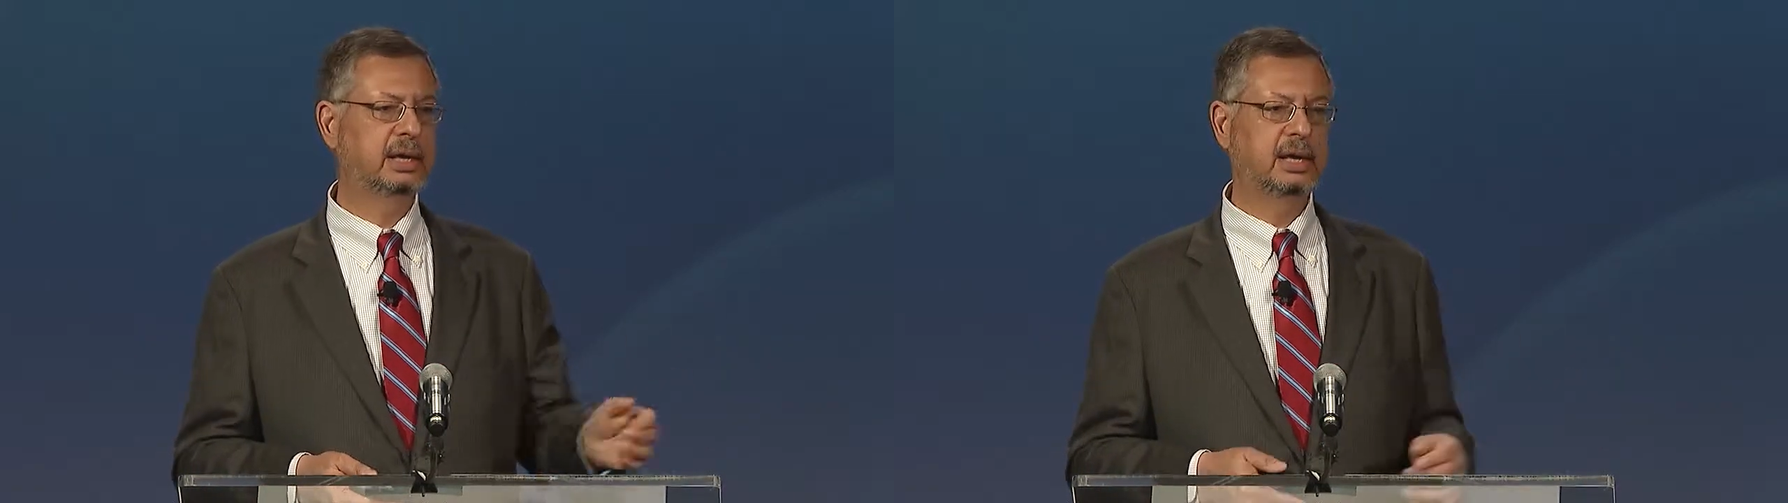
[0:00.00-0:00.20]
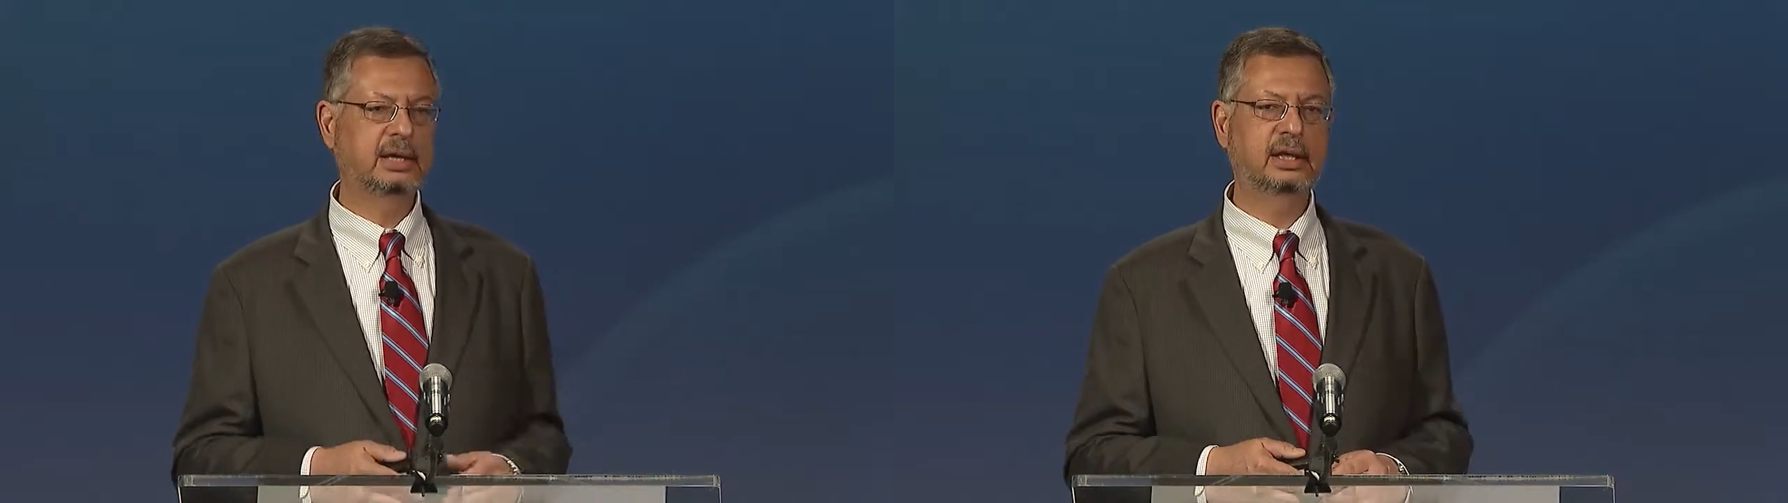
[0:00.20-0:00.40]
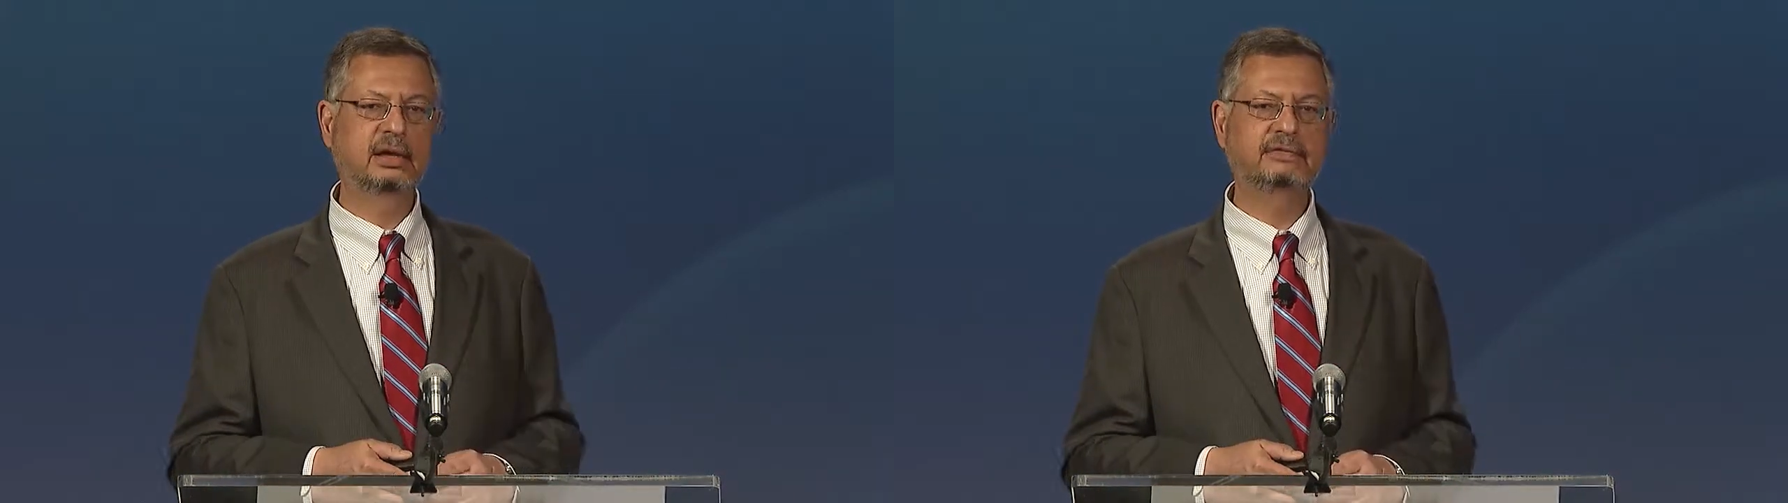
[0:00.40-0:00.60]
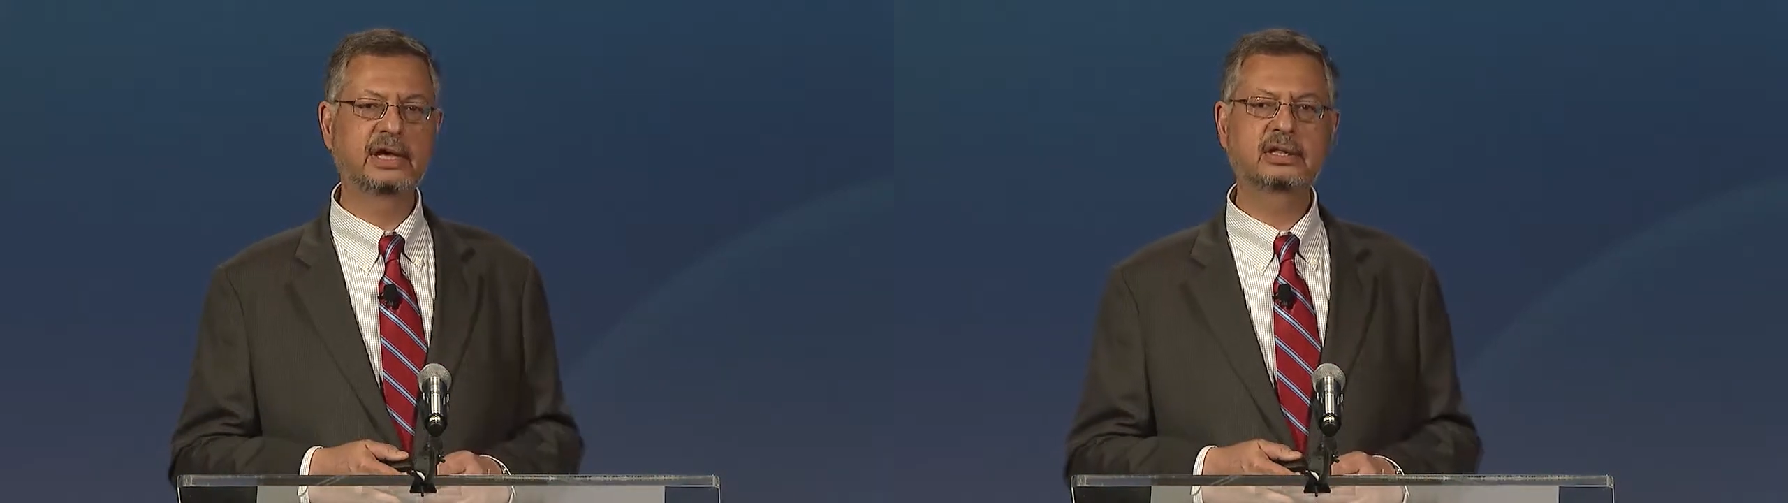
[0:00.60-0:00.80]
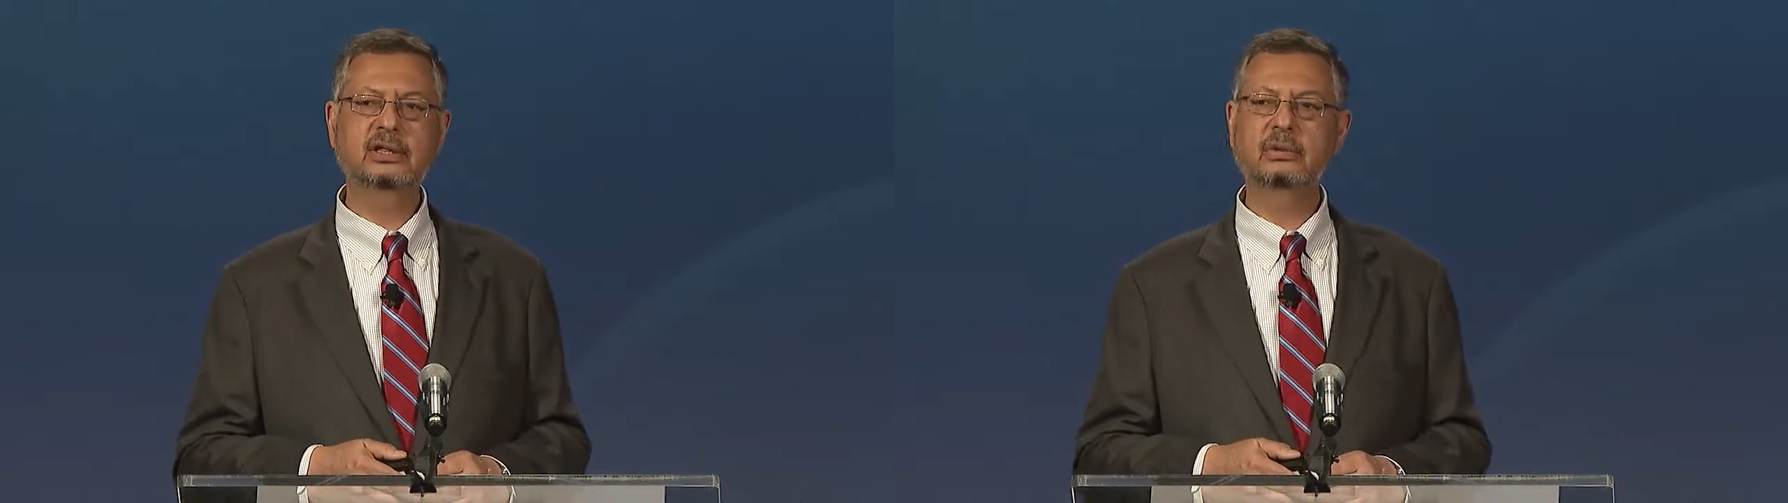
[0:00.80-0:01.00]
and
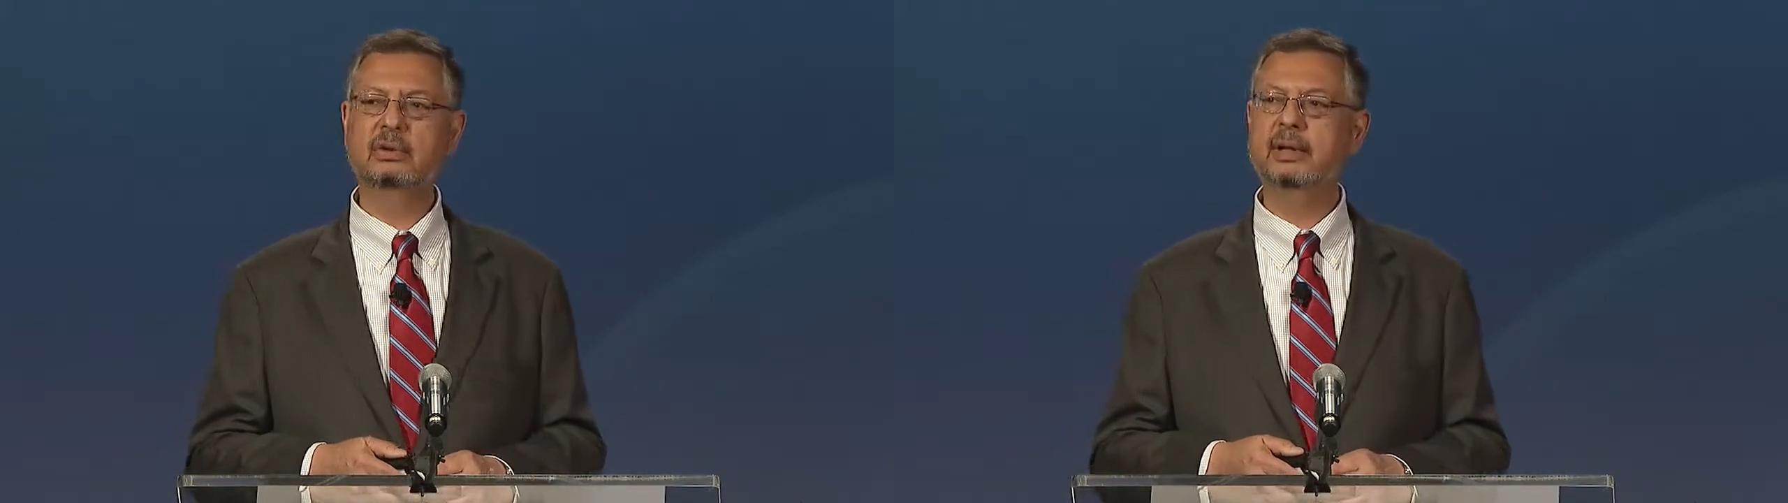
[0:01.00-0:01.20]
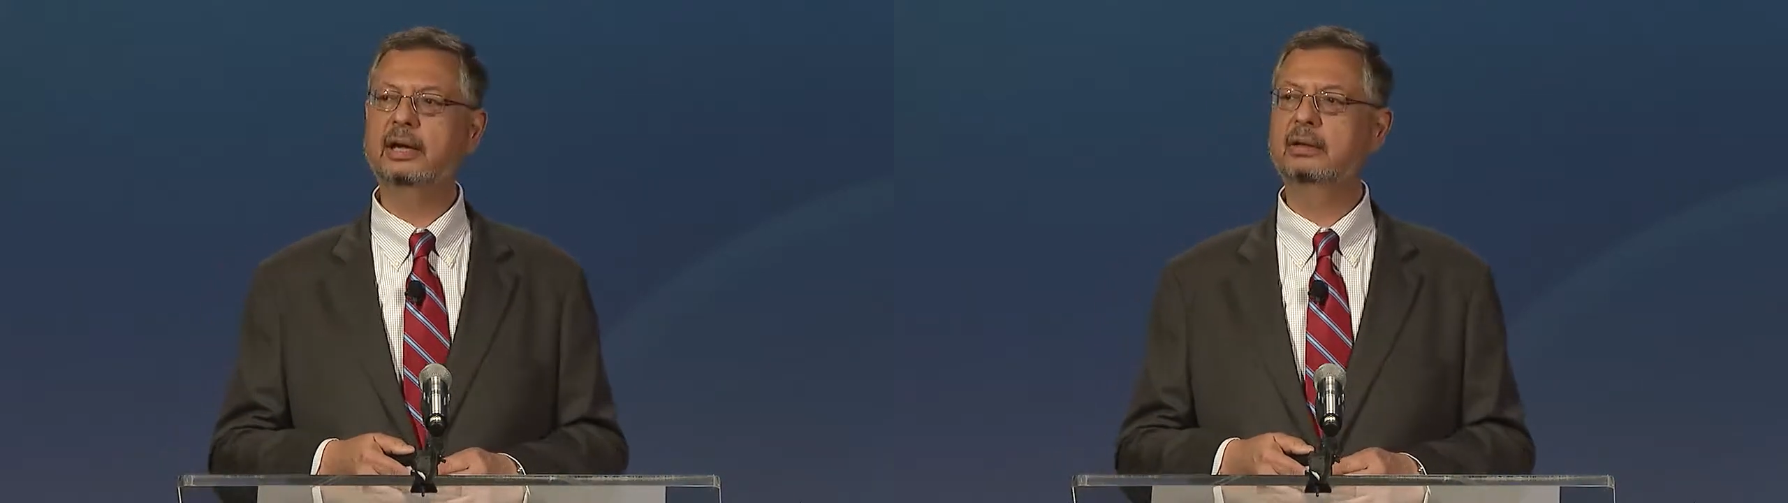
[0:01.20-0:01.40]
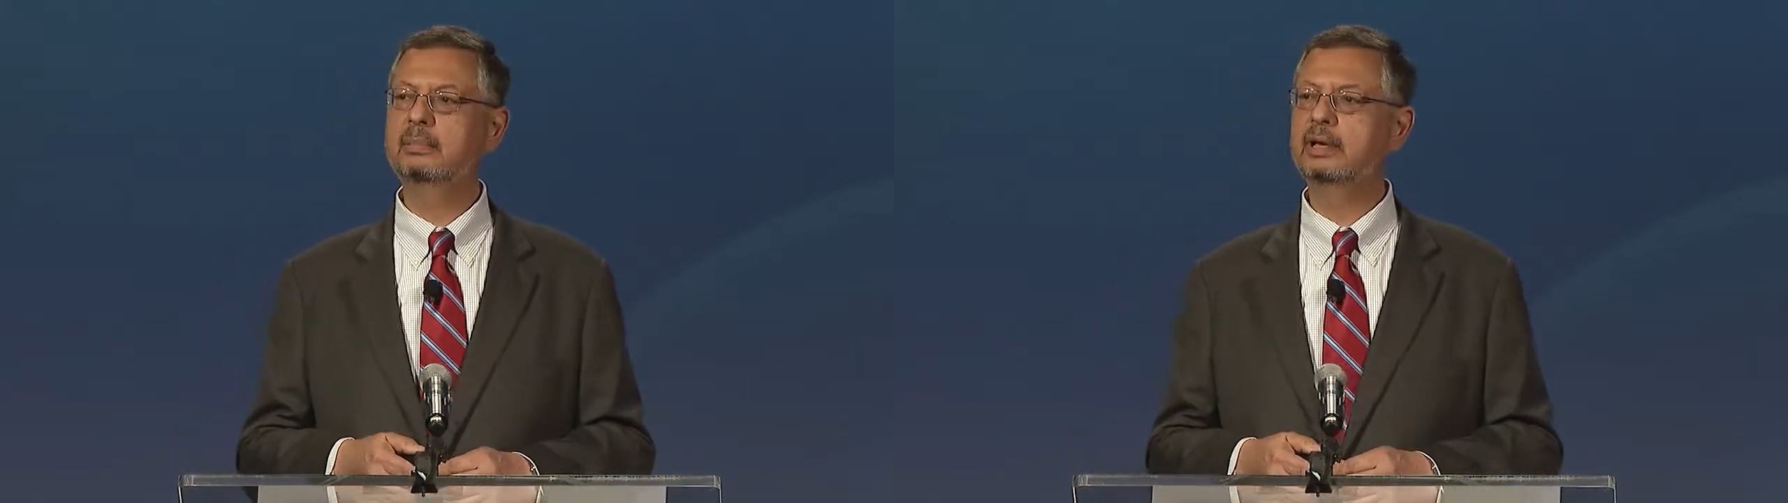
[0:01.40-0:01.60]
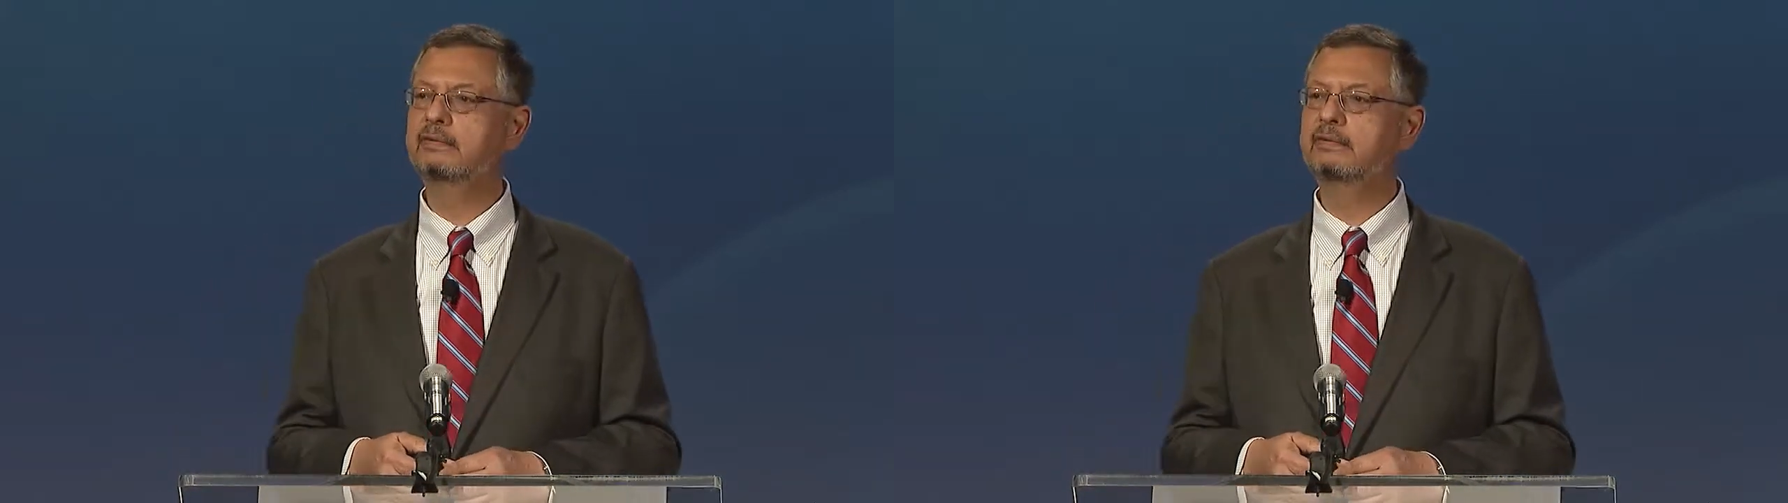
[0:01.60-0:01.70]
divest the remainderment